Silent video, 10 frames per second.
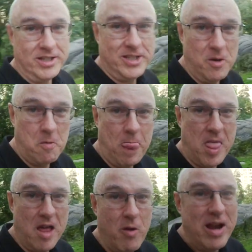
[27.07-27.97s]
this.
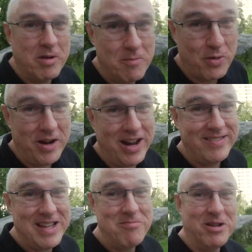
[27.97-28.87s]
When I'm going to put it
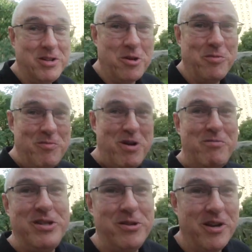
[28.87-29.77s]
out there, I'm not sure, but
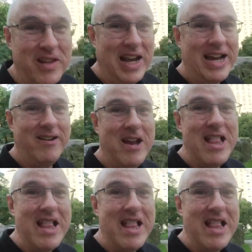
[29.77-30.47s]
probably sooner than later.